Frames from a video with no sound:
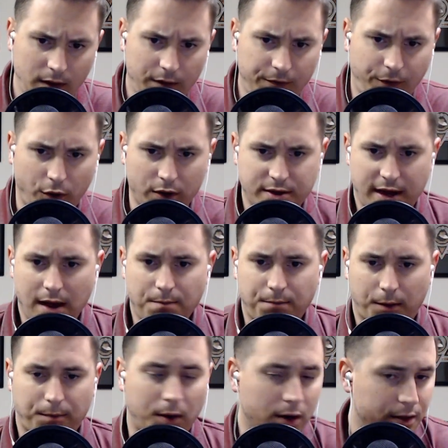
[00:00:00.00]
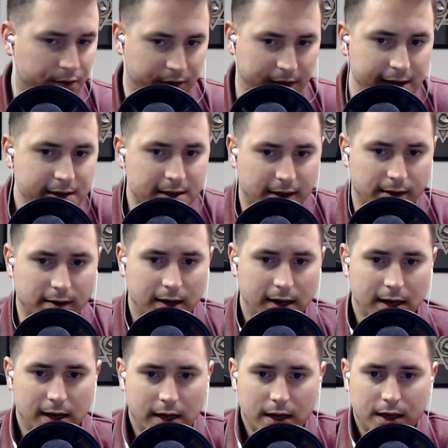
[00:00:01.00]
for example, part of the reason
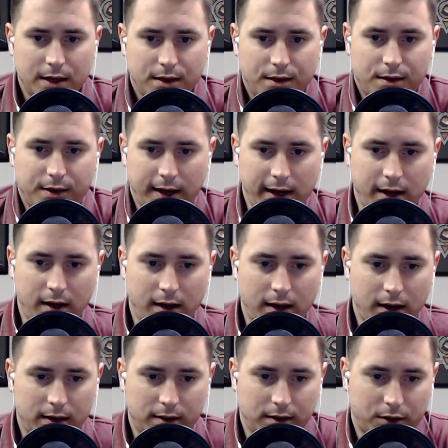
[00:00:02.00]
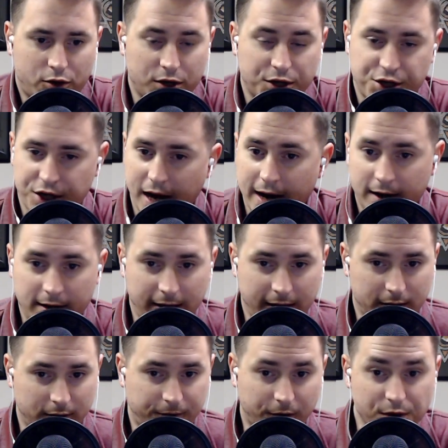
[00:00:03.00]
the, uh, the Christianity
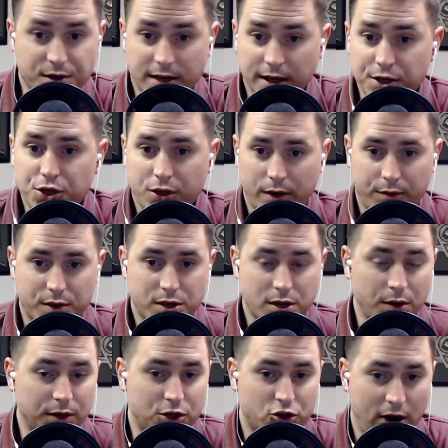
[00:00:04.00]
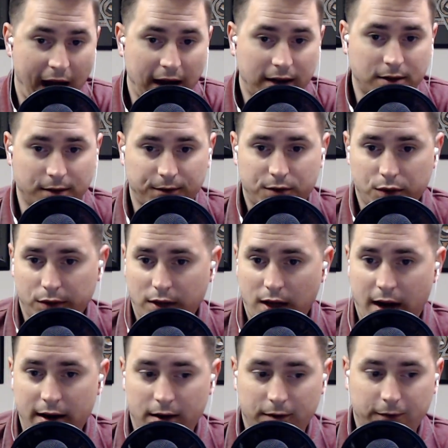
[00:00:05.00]
in the first century was so attractive to a
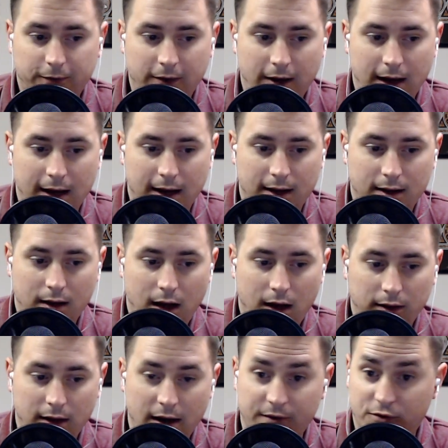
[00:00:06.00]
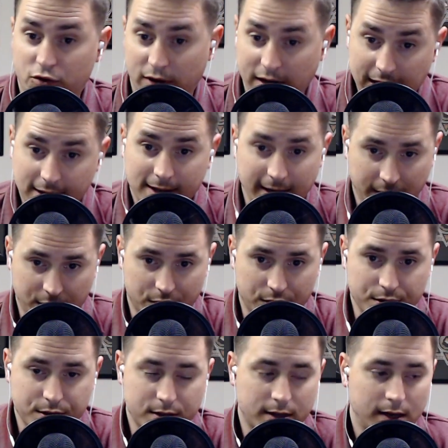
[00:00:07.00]
lot of uh, a lot of Greek
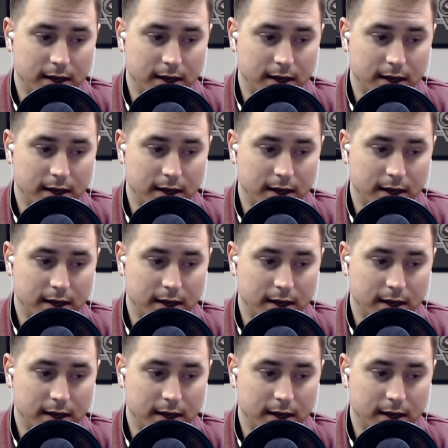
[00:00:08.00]
thinkers.